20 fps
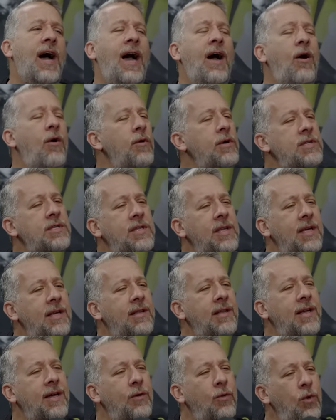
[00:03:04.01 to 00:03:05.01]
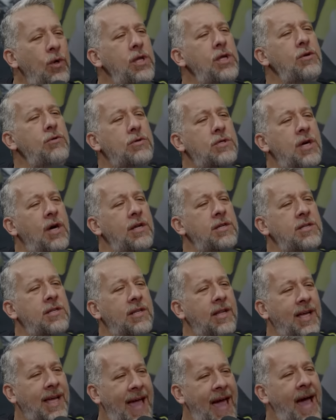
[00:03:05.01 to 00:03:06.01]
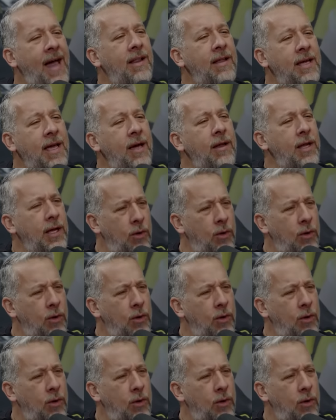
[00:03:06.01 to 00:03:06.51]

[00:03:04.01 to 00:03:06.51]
I always think like, what are you touching? Like alligator?